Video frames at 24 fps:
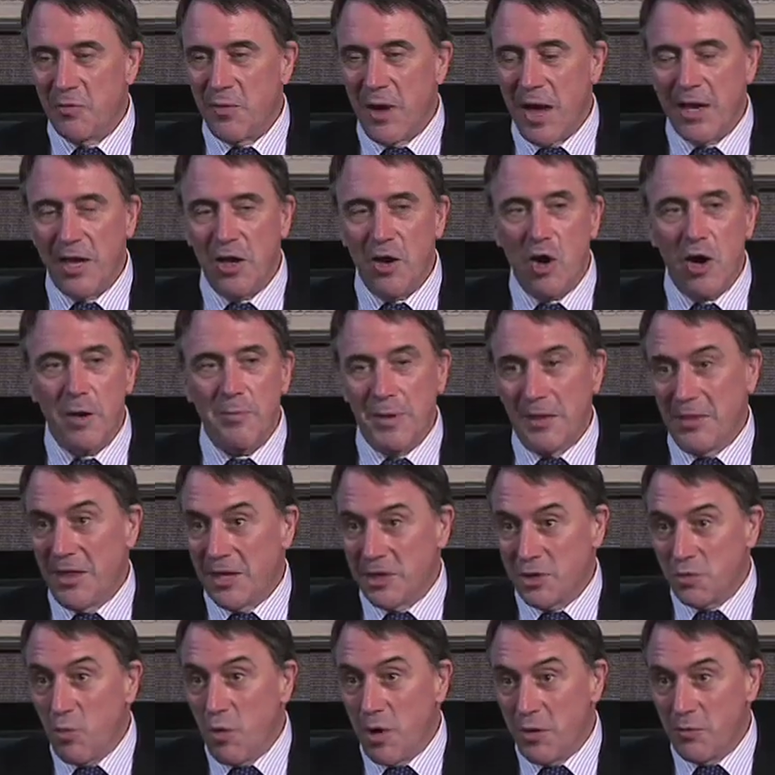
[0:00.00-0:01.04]
Iraqi army.
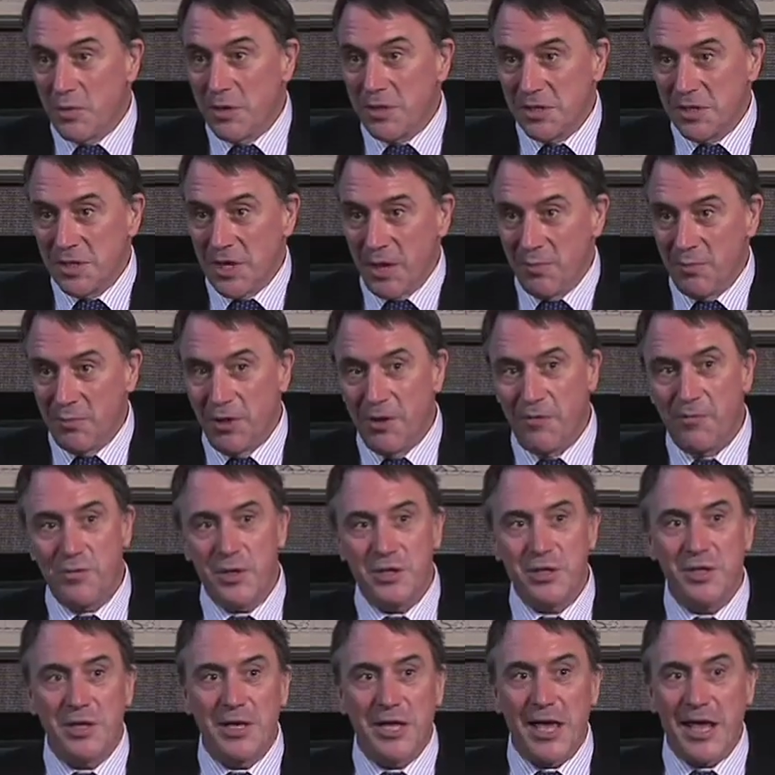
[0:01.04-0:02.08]
That's one reason I believe
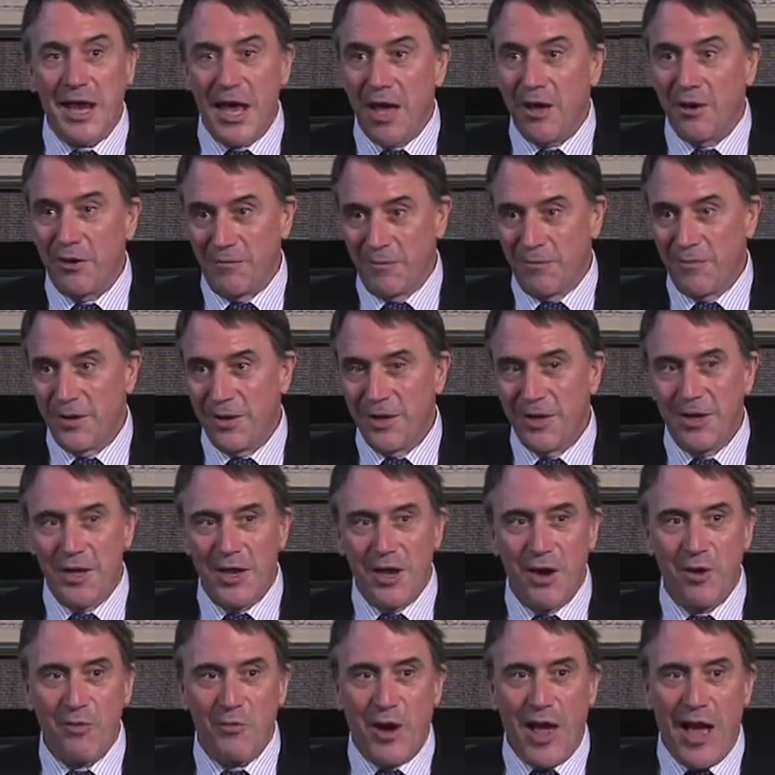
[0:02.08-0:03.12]
we should get out of
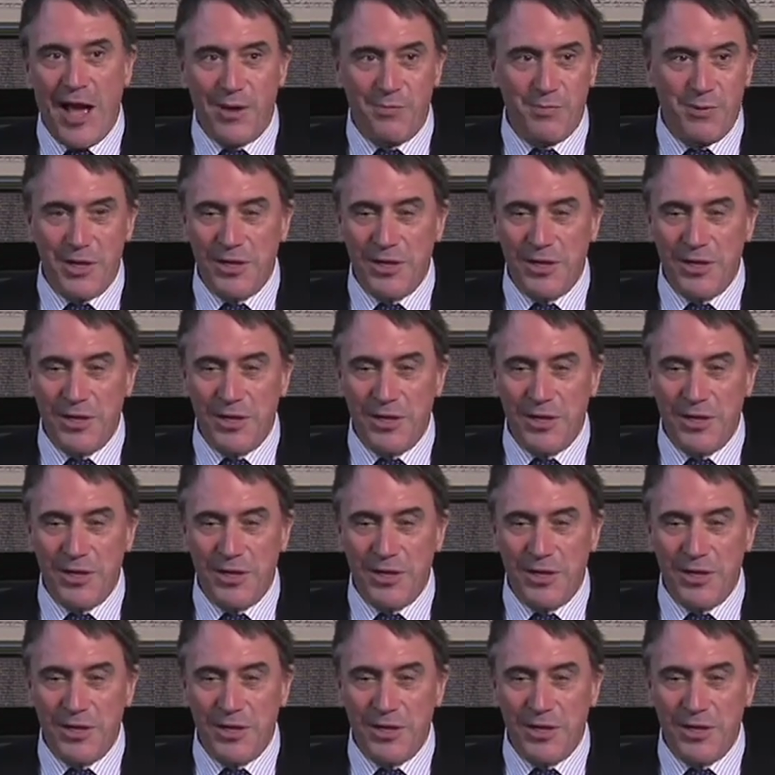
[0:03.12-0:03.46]
Iraq,